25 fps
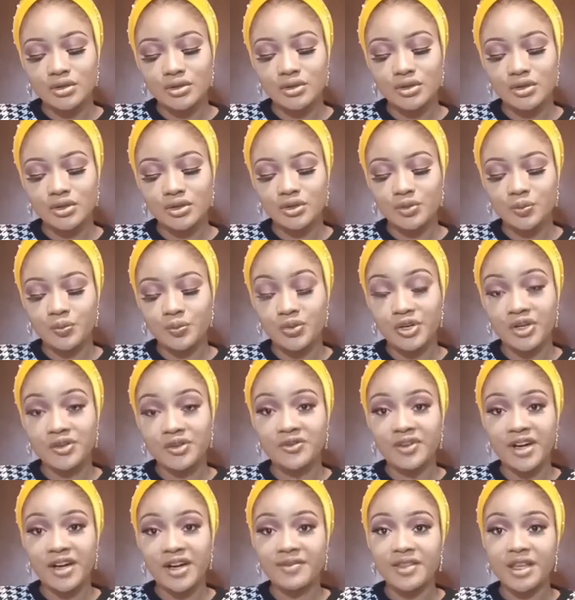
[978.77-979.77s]
Do you pray
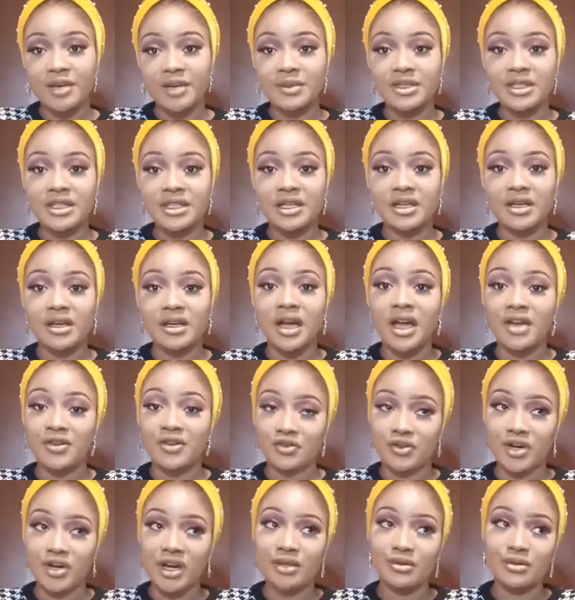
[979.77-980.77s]
5 times daily? I
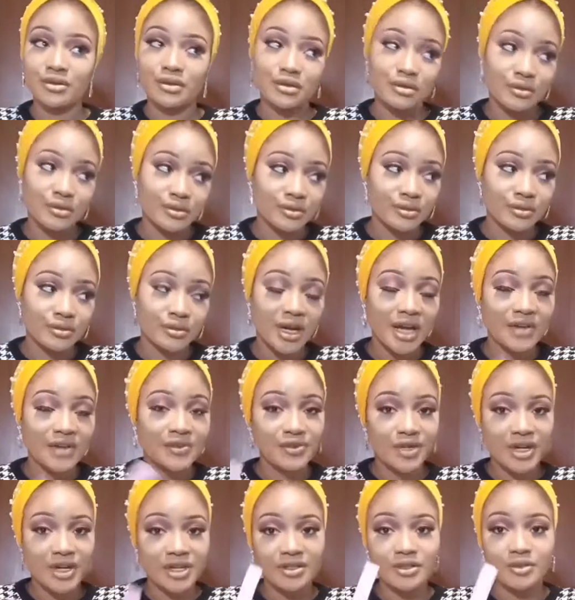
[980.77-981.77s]
try to,
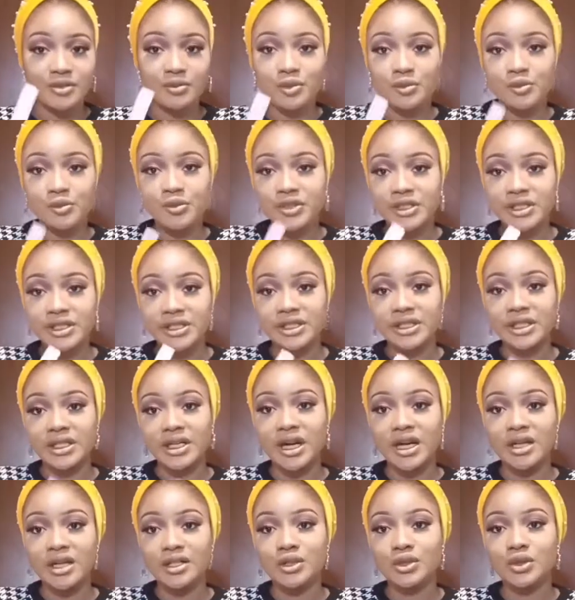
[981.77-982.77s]
but mostly
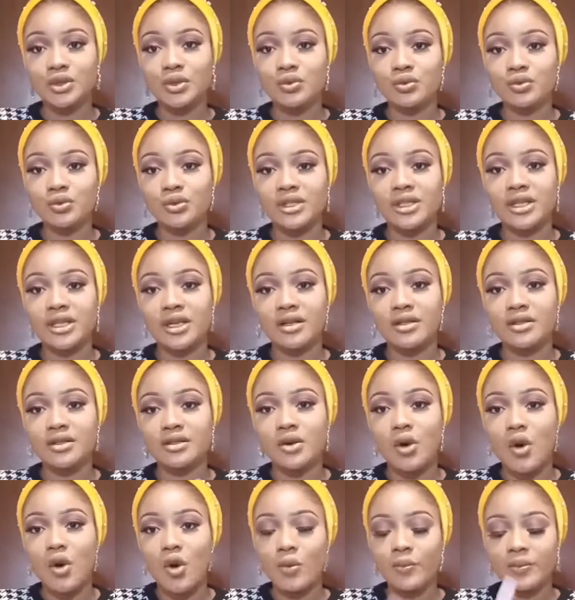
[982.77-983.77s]
I don't get to
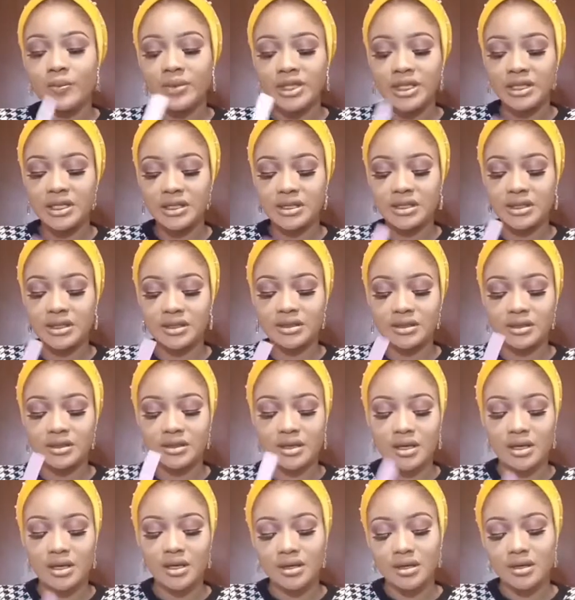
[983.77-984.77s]
complete it
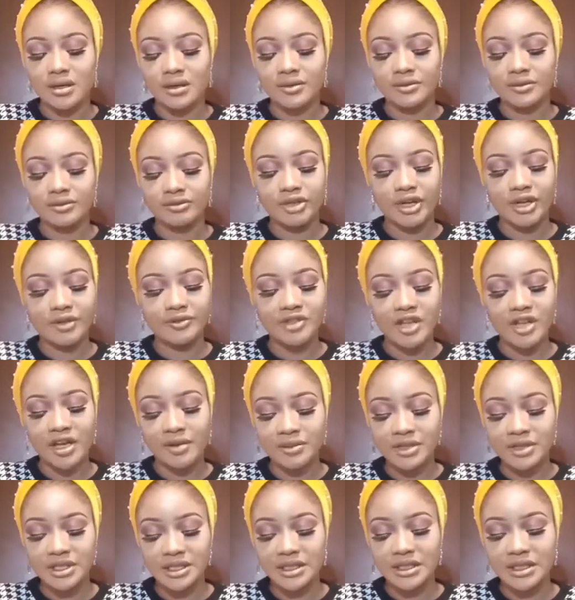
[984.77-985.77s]
5
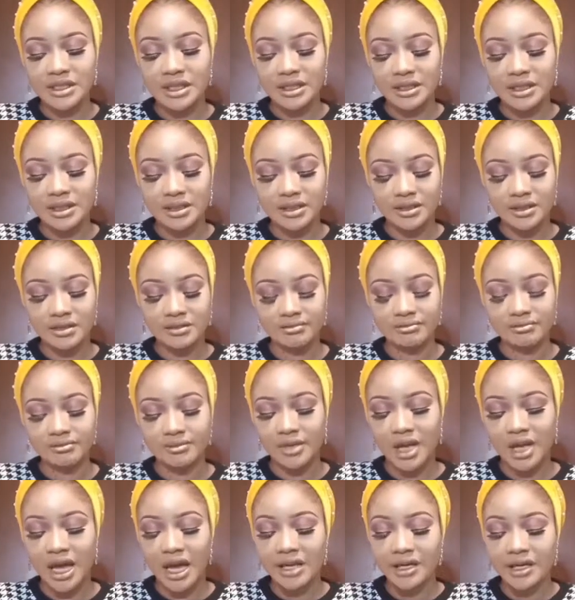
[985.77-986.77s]
times daily.
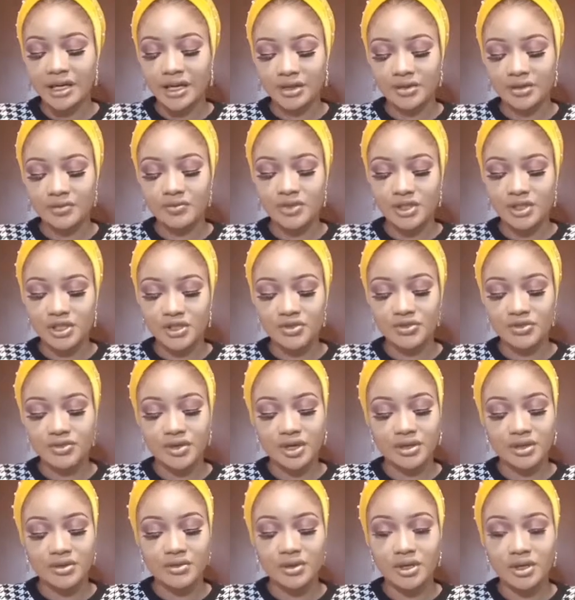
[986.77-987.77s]
I really
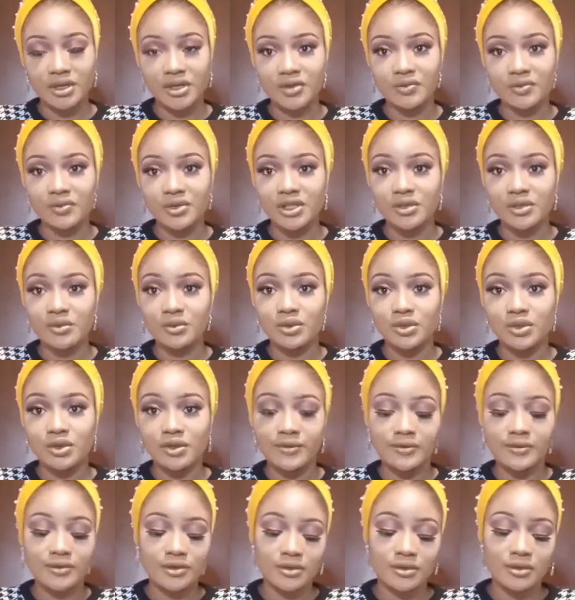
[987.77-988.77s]
try to, and I really would
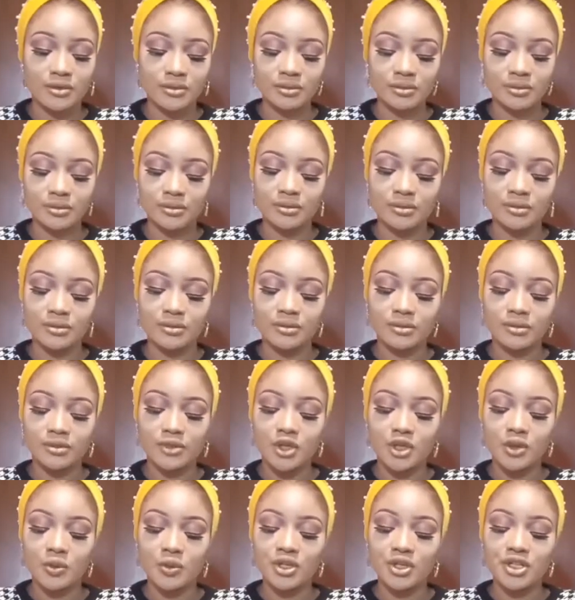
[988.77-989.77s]
love to.
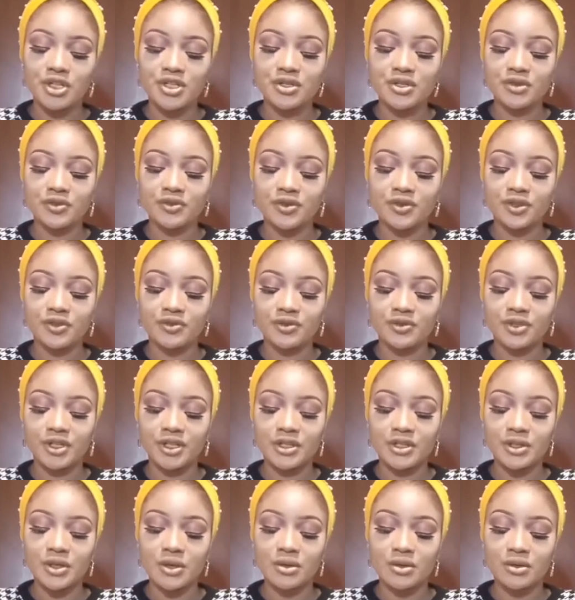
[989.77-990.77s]
What is your
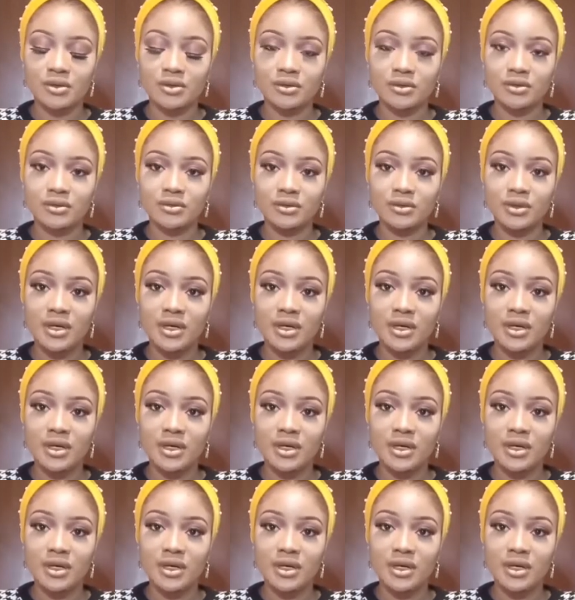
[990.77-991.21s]
favorite color?